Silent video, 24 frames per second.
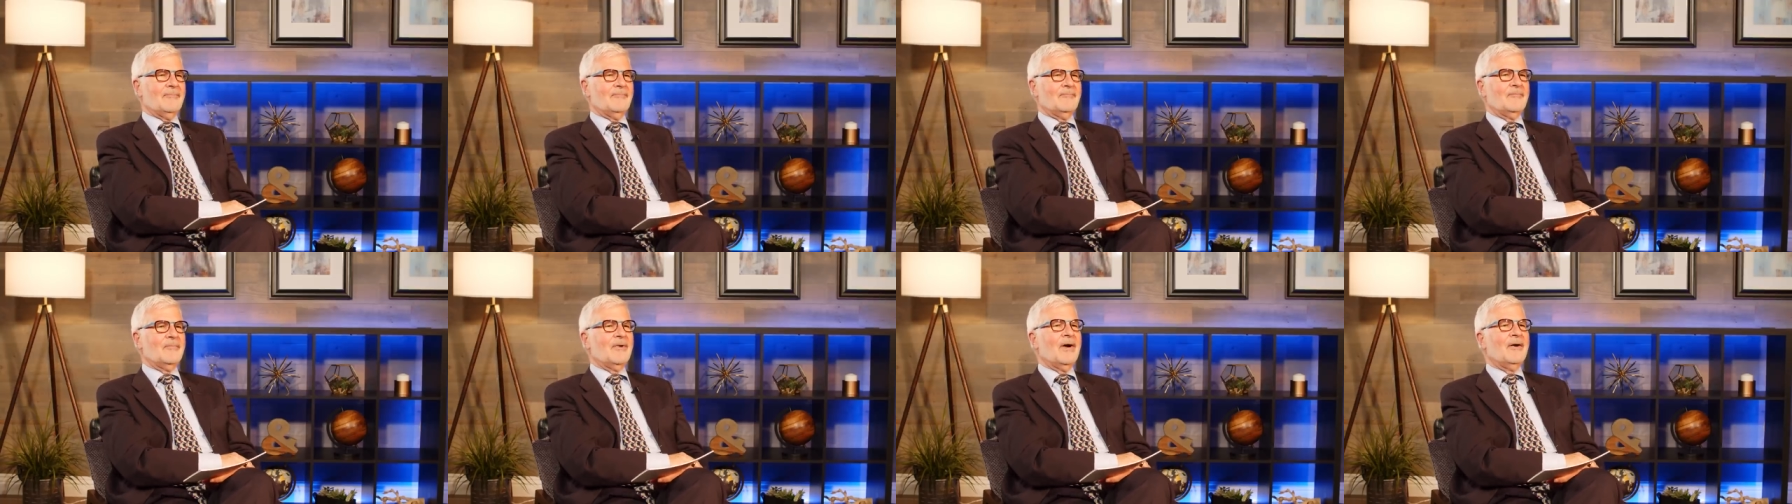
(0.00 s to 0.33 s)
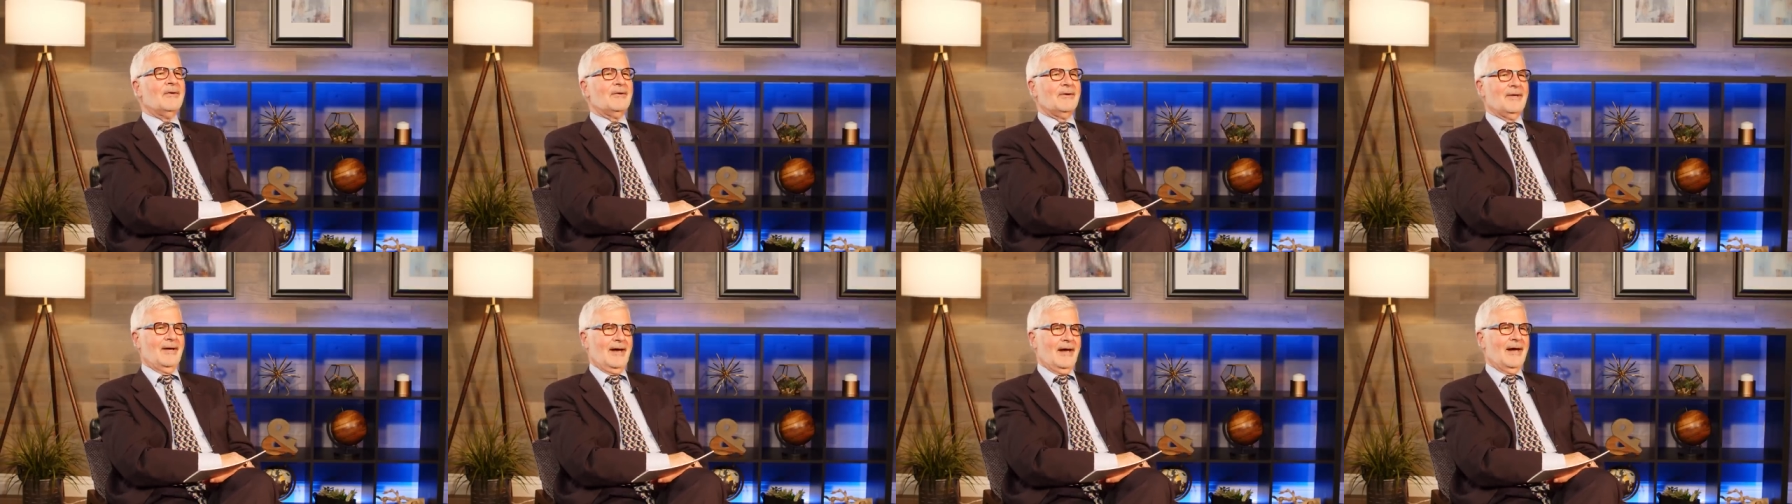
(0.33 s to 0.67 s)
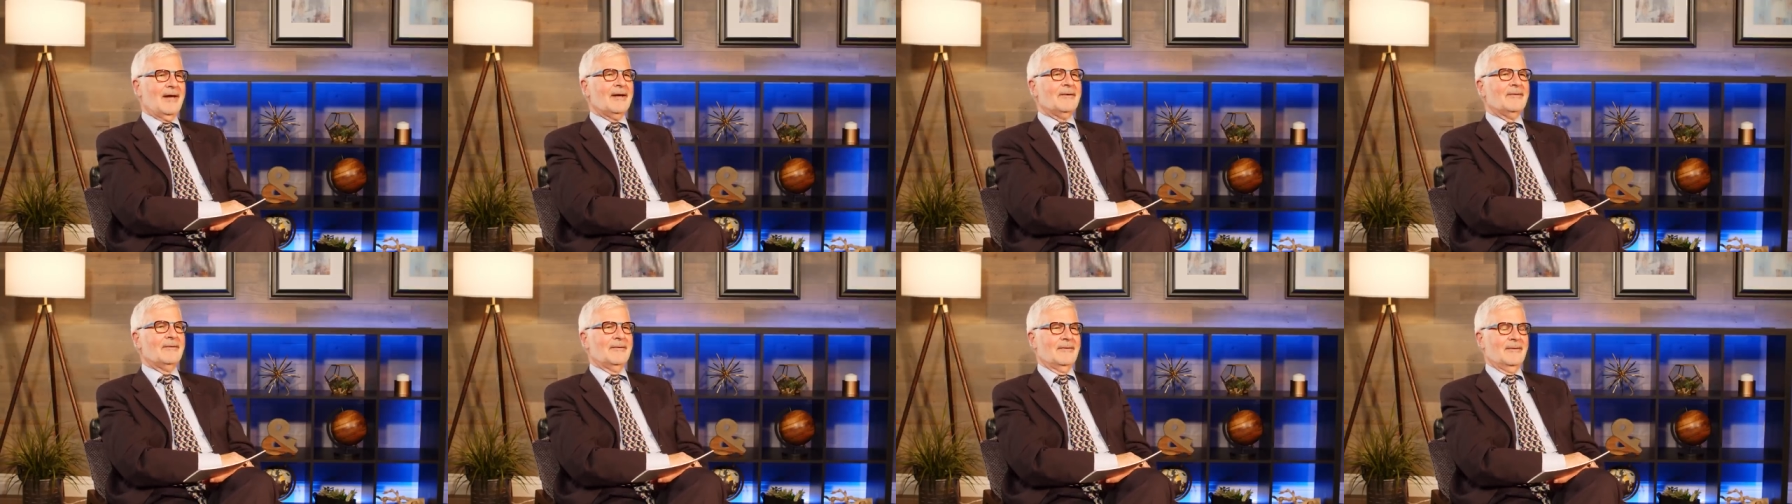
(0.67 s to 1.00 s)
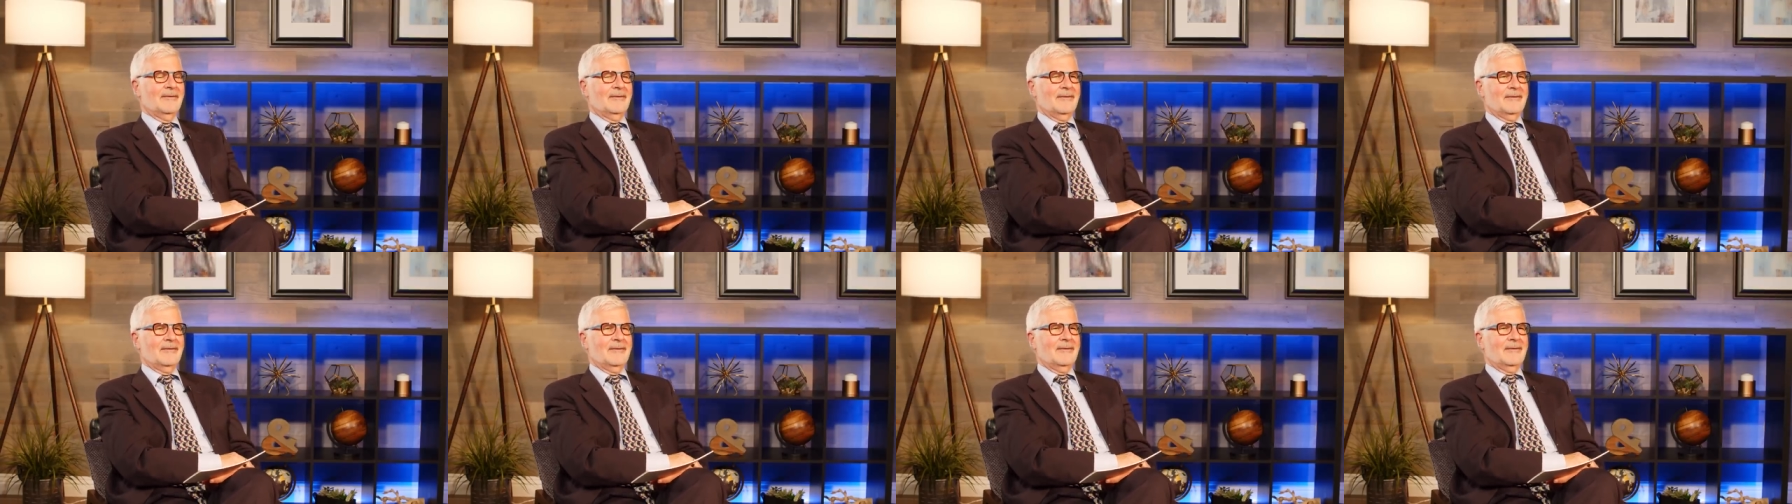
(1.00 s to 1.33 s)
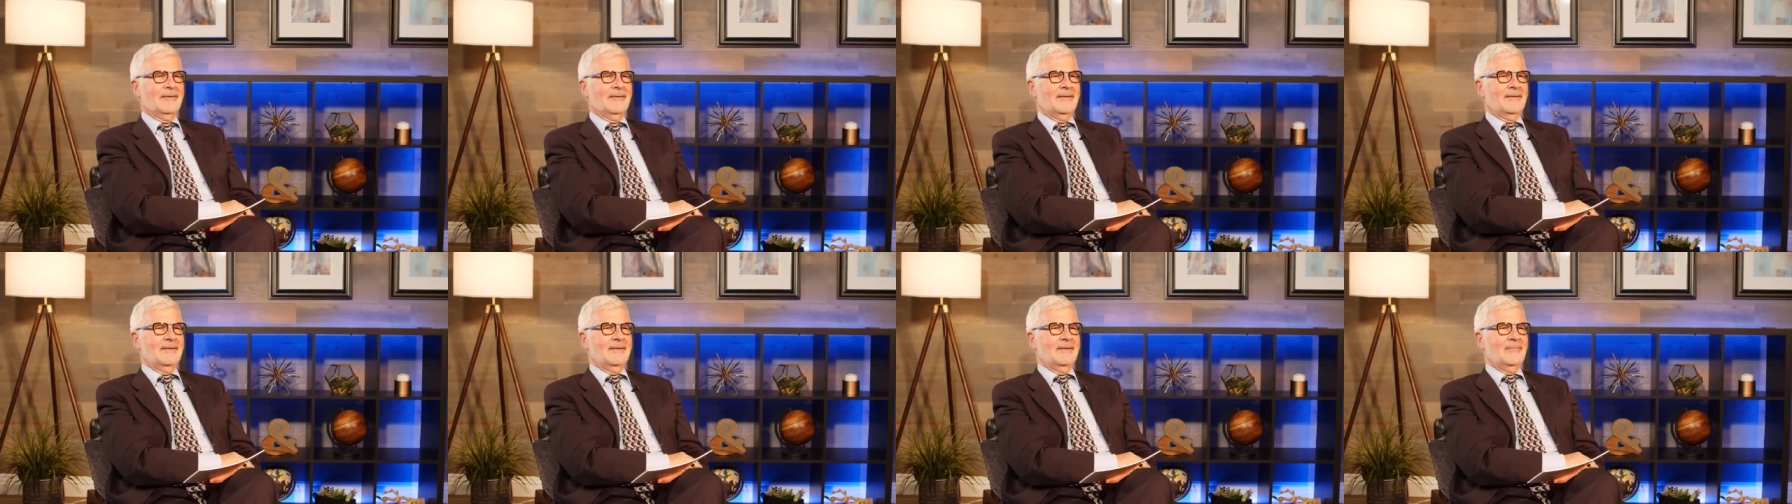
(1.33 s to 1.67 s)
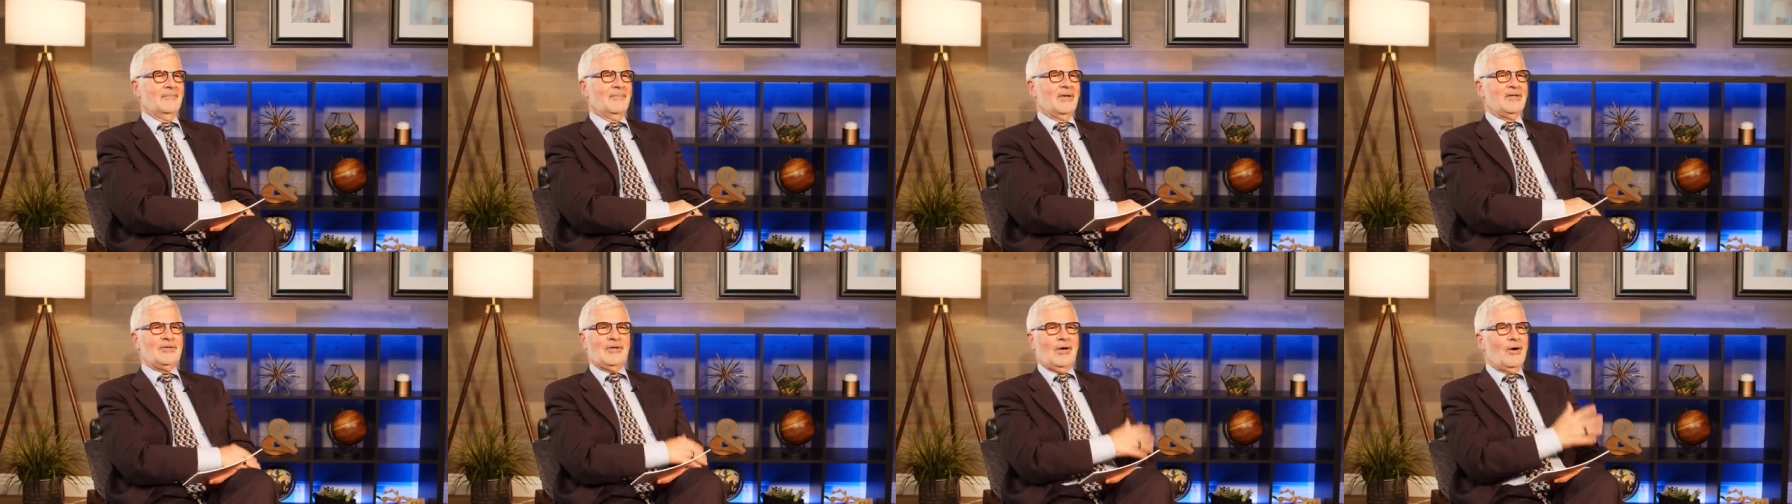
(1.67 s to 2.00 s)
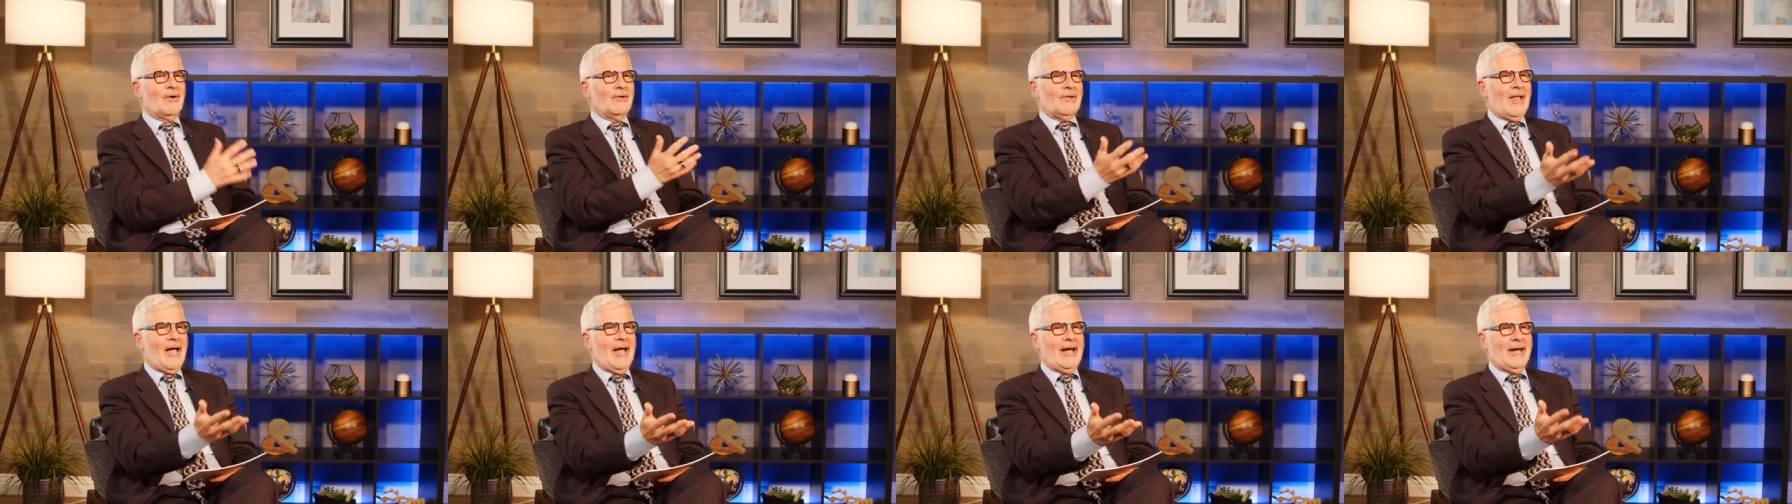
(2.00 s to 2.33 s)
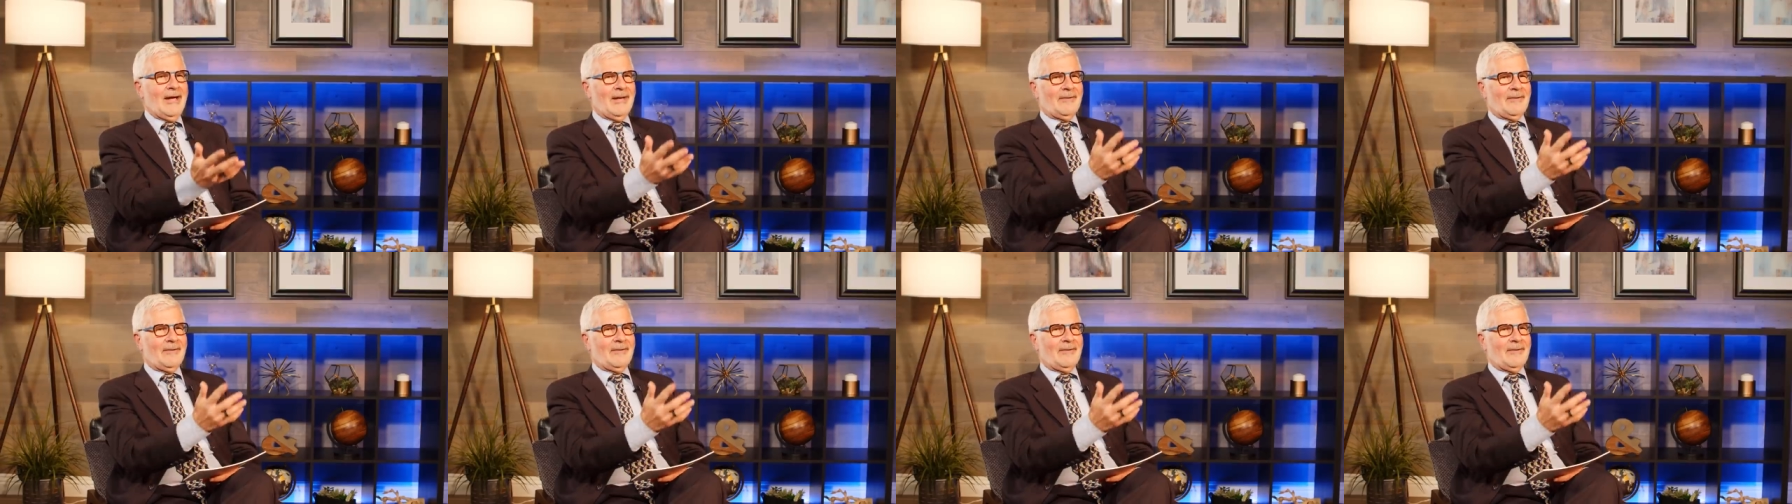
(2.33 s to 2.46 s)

Oh, you got it. But you don't like it.